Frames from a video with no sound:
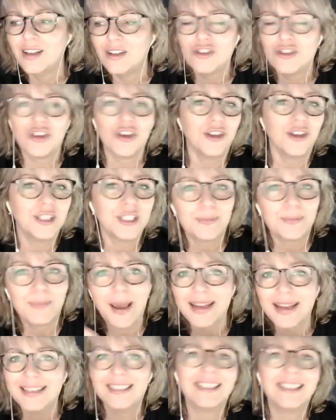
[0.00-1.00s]
churns
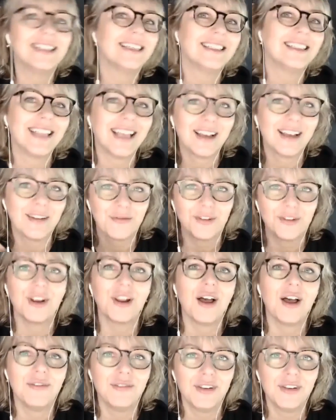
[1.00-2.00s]
paintings out for a
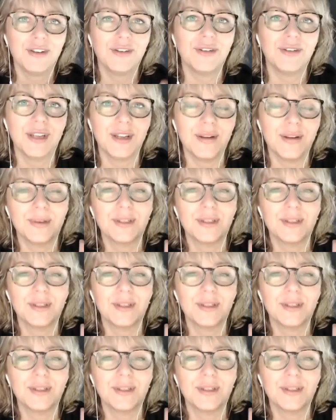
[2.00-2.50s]
livelihood.